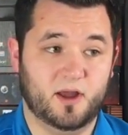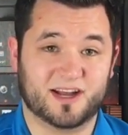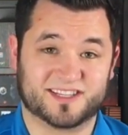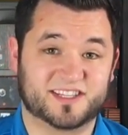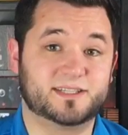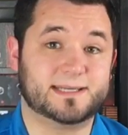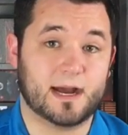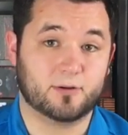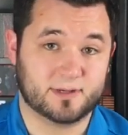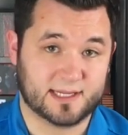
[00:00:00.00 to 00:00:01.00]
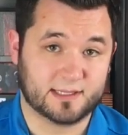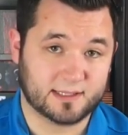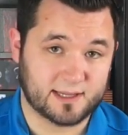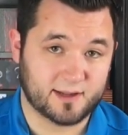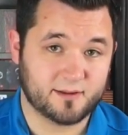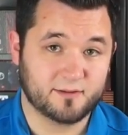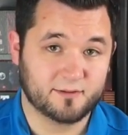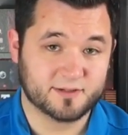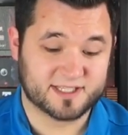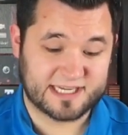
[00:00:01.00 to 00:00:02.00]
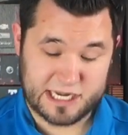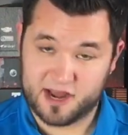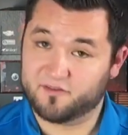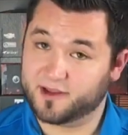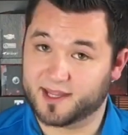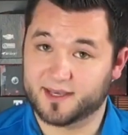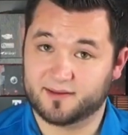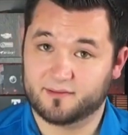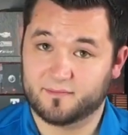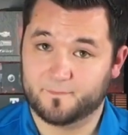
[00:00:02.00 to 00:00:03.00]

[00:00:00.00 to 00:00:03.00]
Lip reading: astoundingly significant.